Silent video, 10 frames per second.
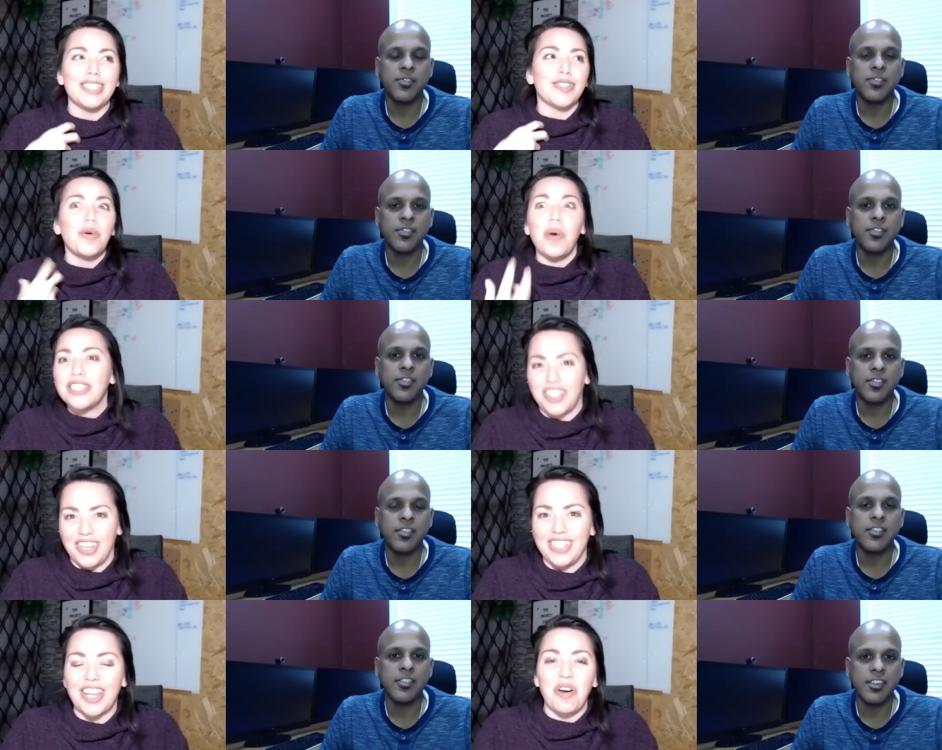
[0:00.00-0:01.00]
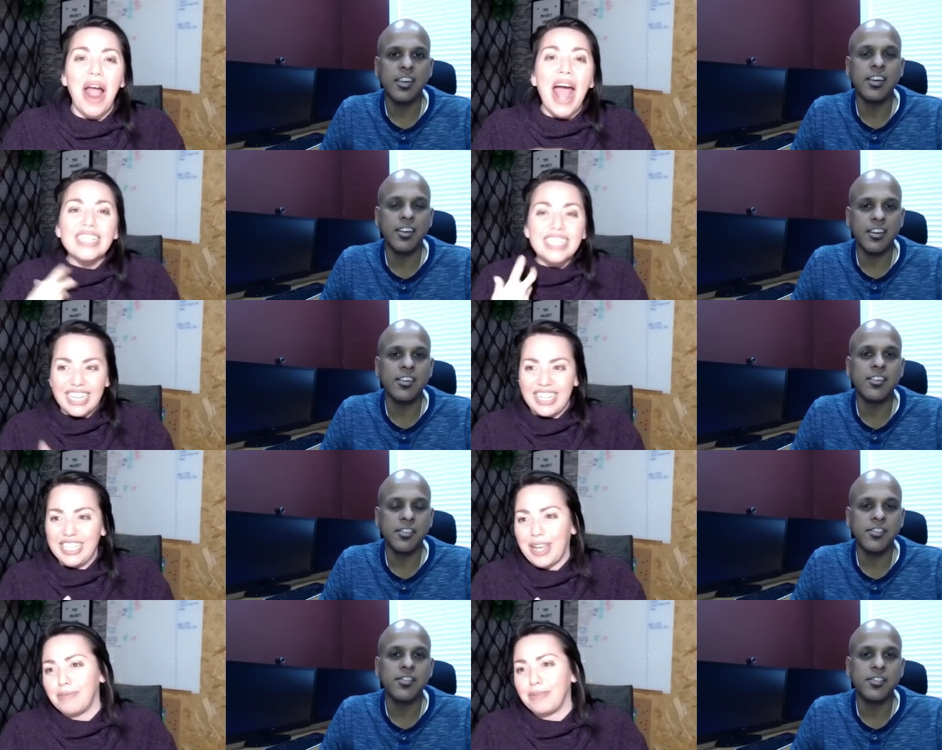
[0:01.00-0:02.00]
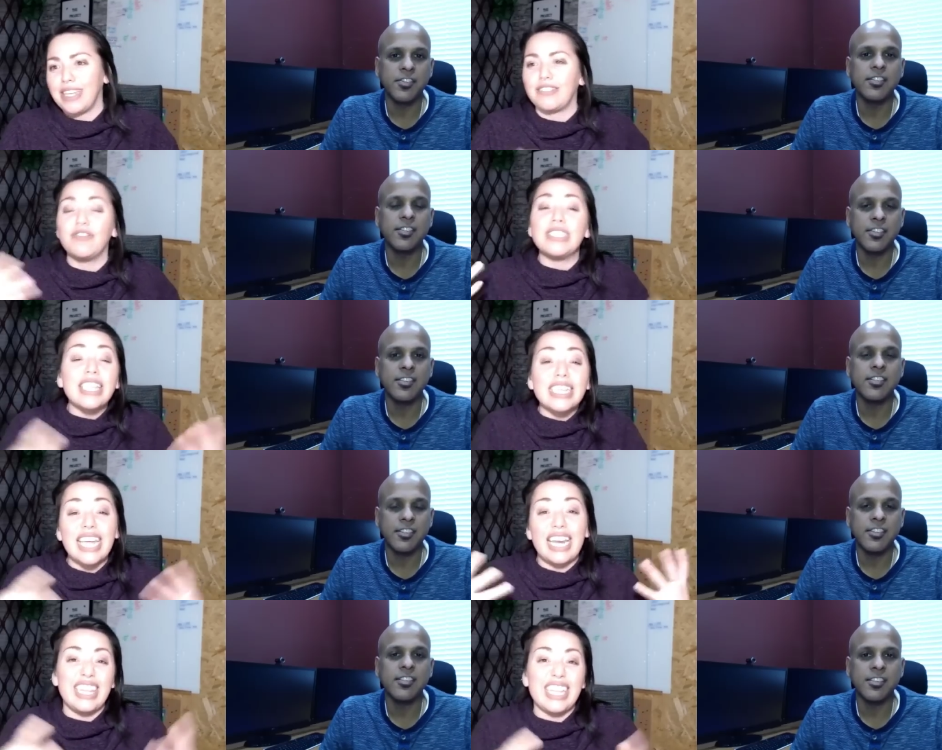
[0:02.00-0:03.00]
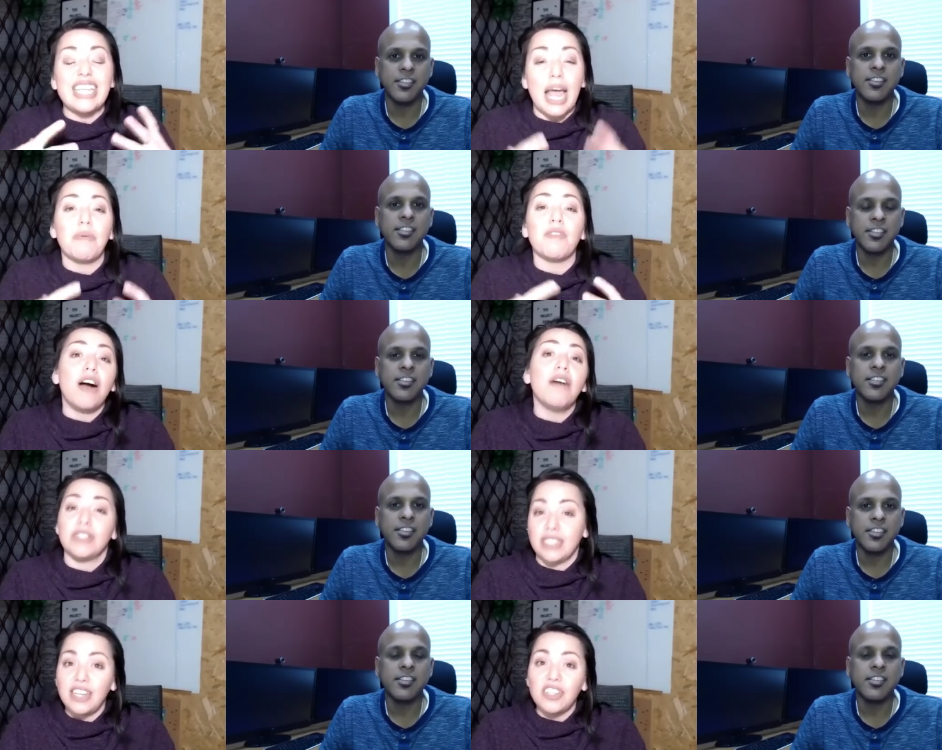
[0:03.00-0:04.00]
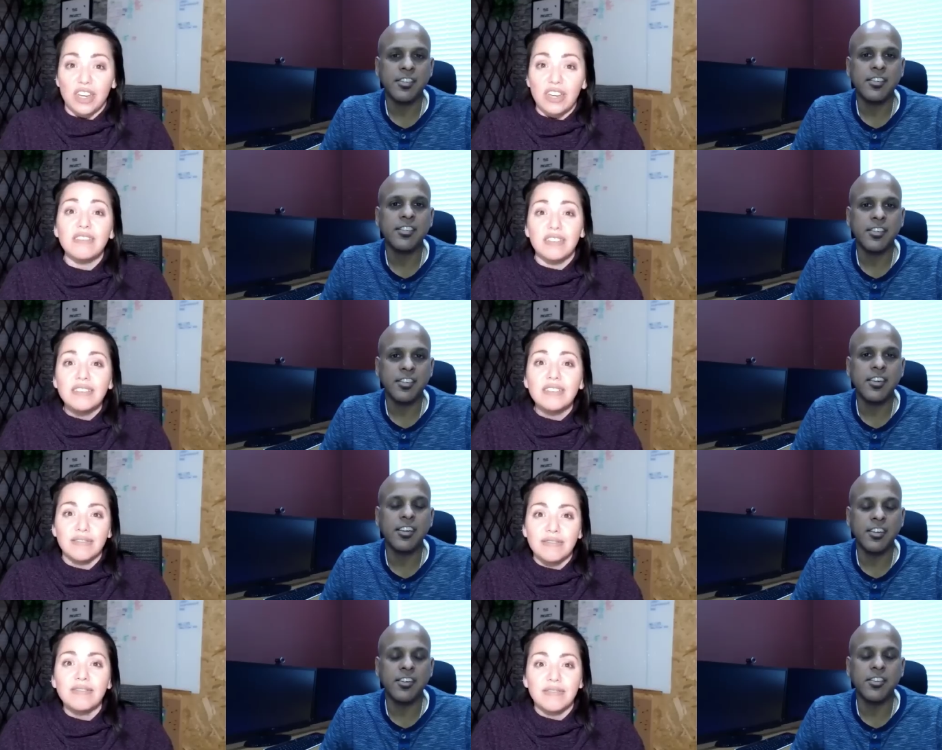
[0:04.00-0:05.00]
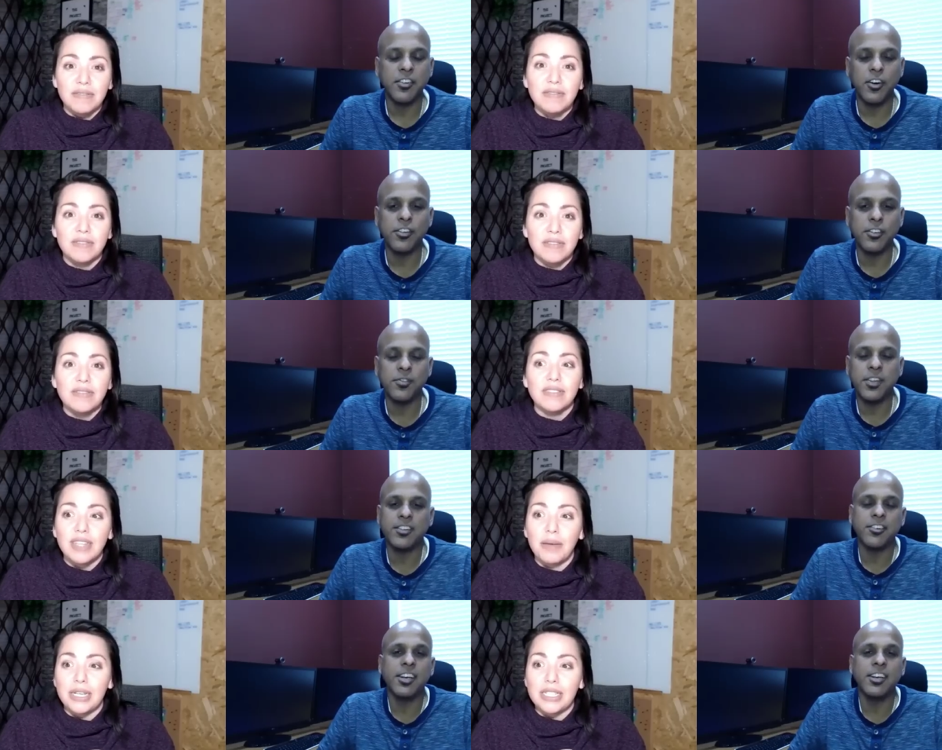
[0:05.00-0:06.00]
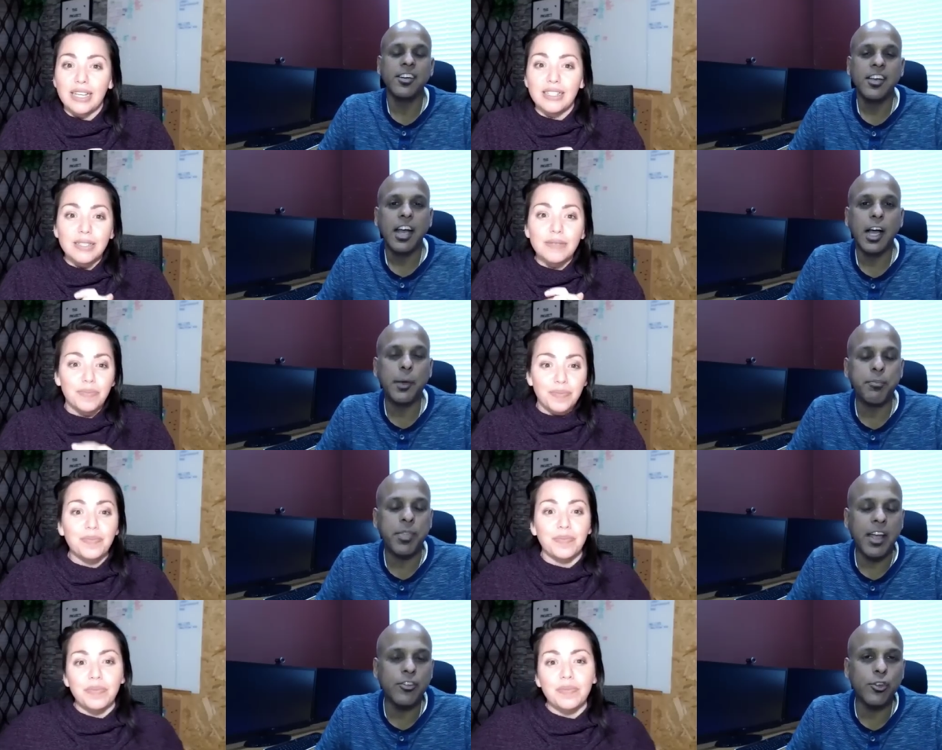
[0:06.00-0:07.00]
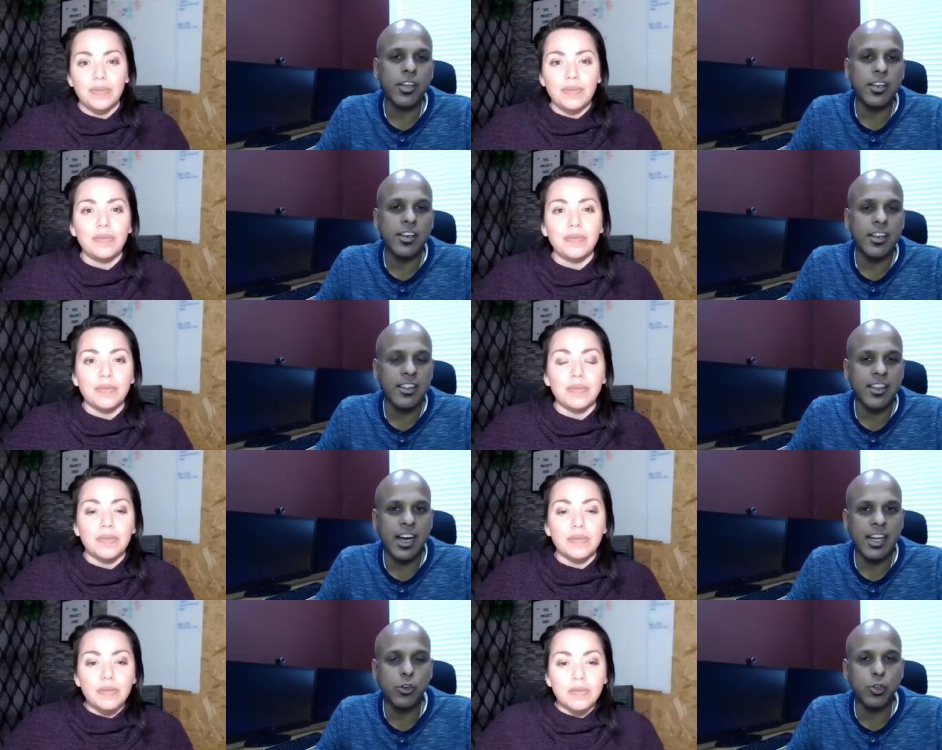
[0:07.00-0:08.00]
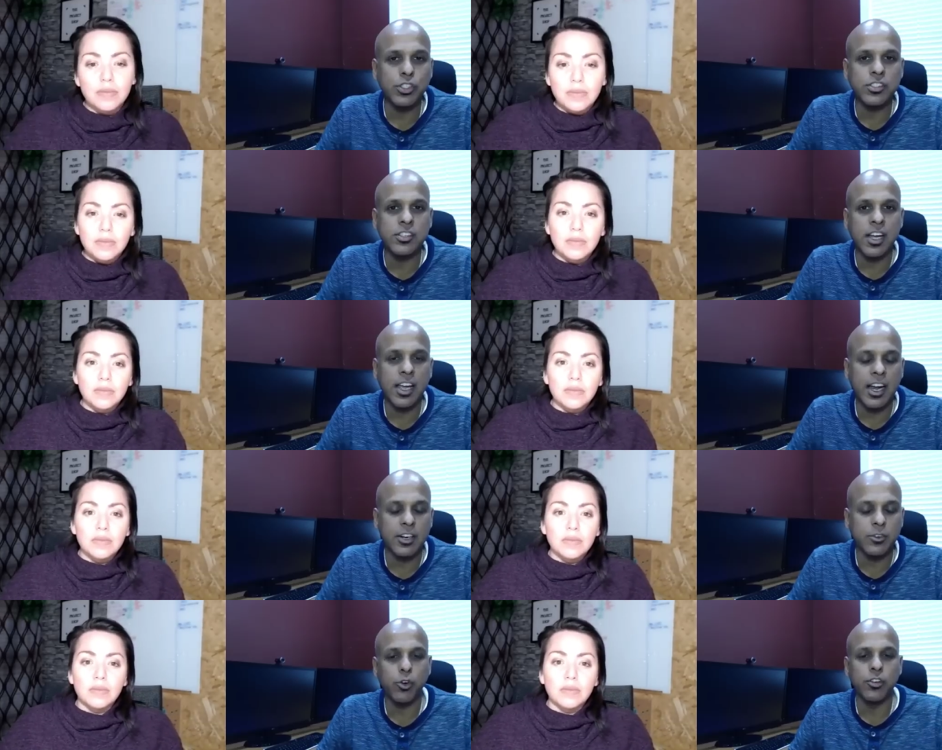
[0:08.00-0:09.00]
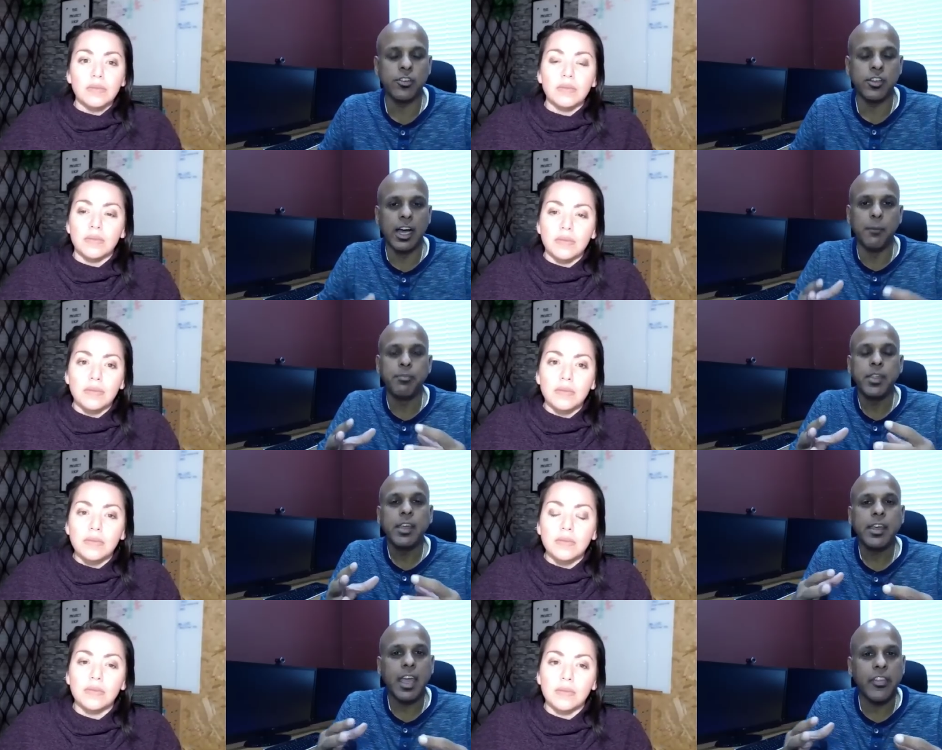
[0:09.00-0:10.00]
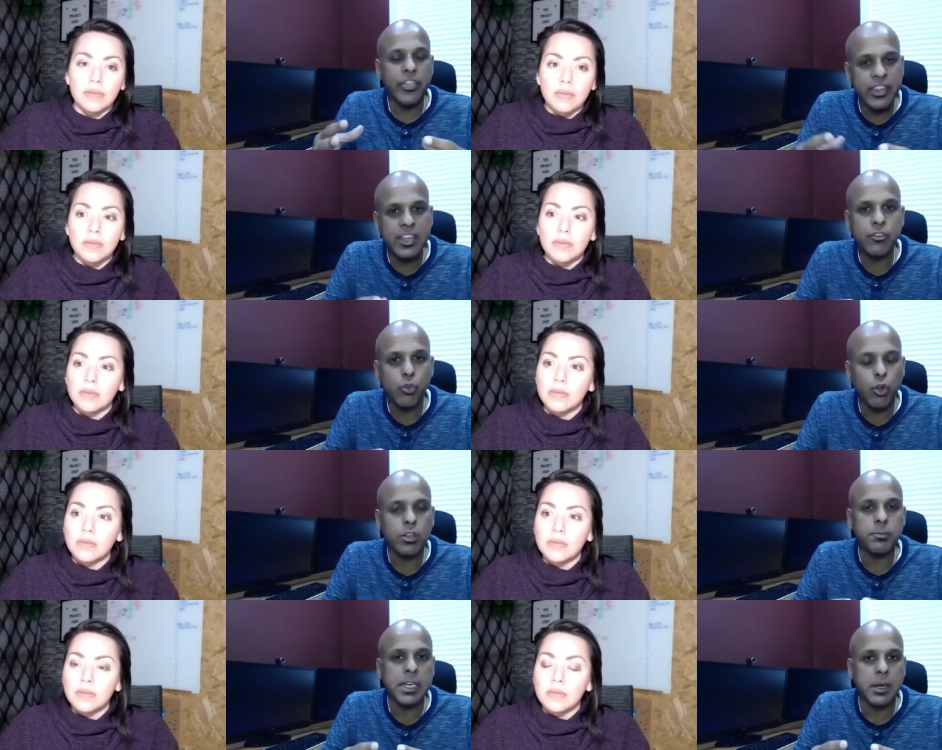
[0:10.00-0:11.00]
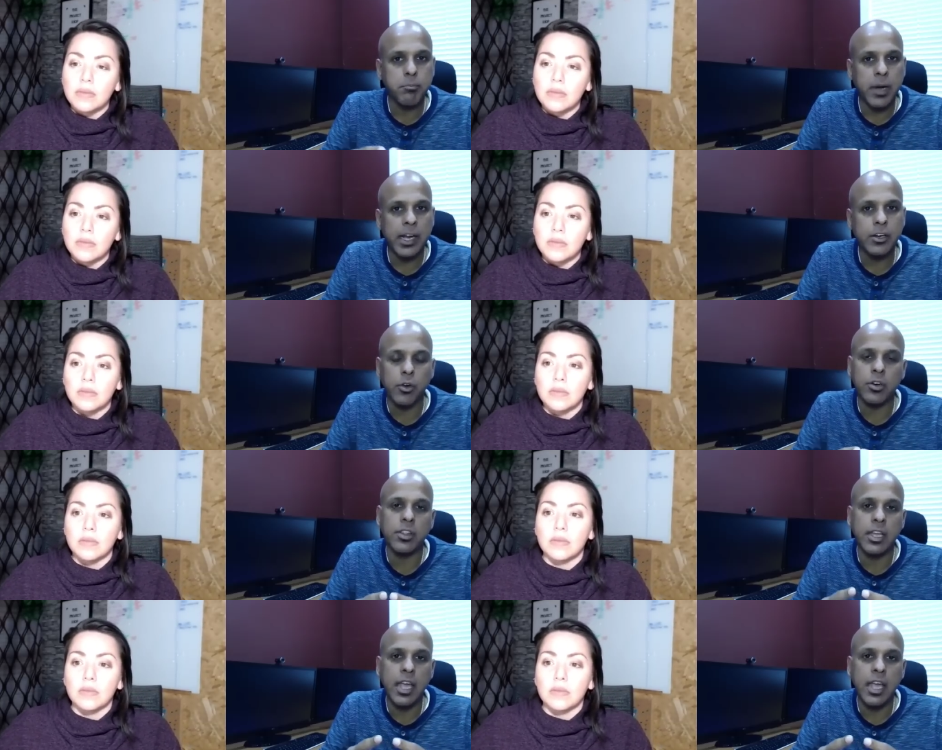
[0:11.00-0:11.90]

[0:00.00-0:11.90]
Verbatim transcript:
Speaker 1: questions, that are asking these types of things, and facilitating this type of conversation. Yeah. Awesome. That's that makes great.
Speaker 2: sense. Um, and so then the other question I had was, um, can these goals be combined or they